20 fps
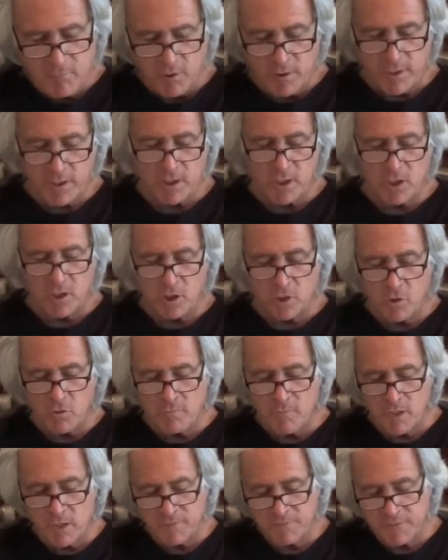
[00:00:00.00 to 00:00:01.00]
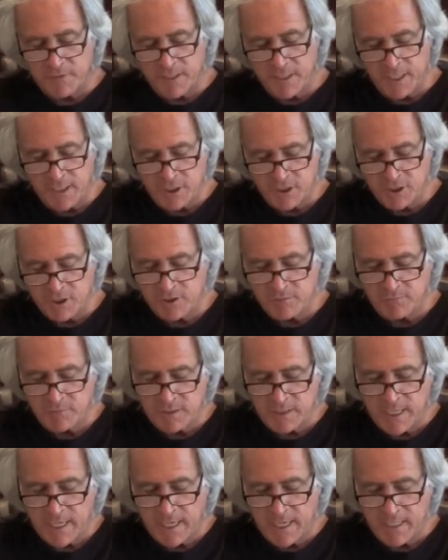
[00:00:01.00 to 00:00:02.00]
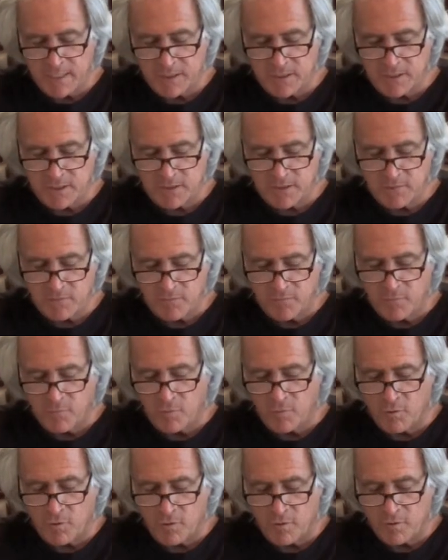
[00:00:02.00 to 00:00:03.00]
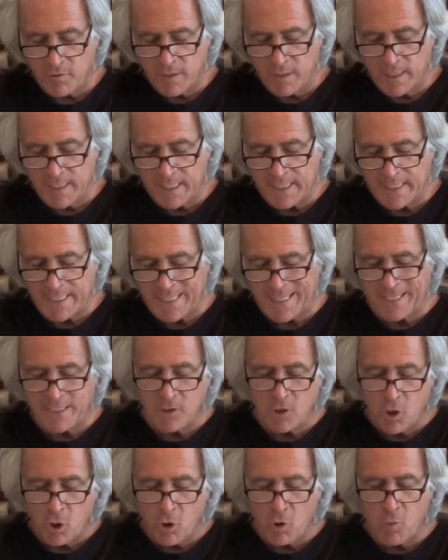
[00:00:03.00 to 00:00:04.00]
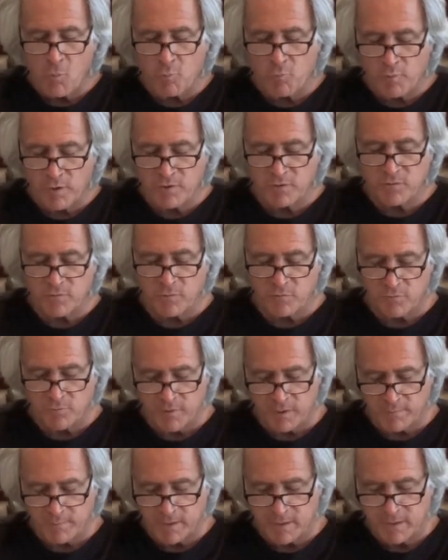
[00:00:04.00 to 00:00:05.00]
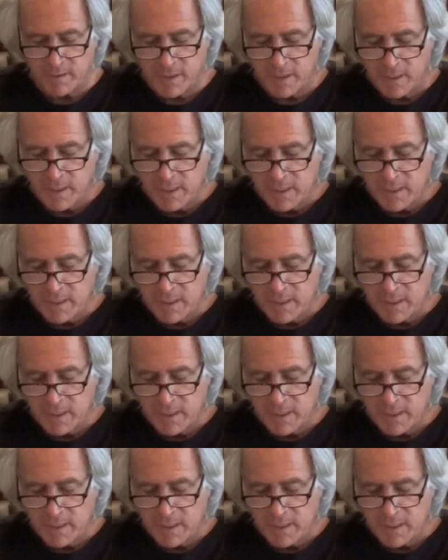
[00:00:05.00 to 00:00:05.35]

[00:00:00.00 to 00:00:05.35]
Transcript: working on a loan modification was asked for an in home rental agreement